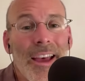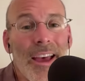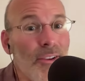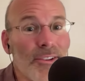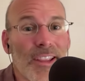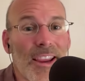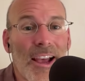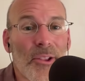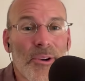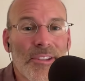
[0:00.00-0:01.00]
and there's the
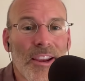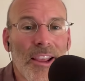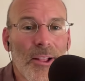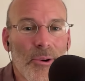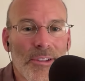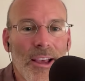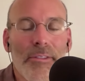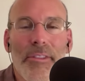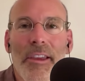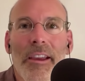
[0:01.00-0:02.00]
calories in calories
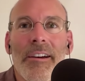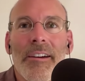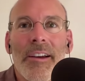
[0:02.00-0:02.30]
out thing